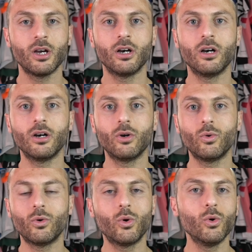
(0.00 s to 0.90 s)

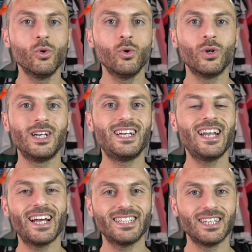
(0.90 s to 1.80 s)
who
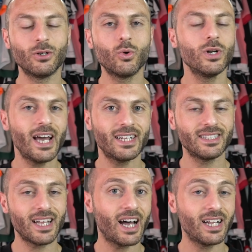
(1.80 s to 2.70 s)
led
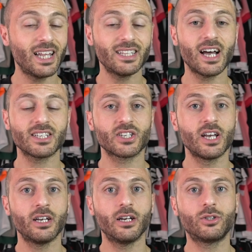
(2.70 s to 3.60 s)
us
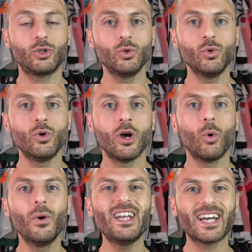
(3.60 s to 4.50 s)
to
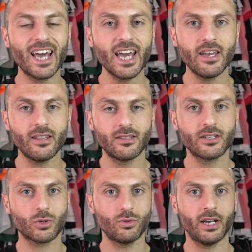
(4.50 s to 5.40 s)
win again the
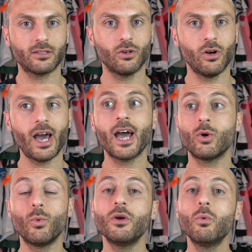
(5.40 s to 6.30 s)
Scudetto,
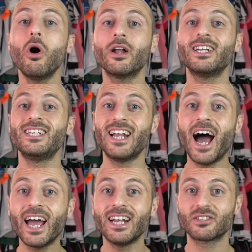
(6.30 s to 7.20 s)
and we won 9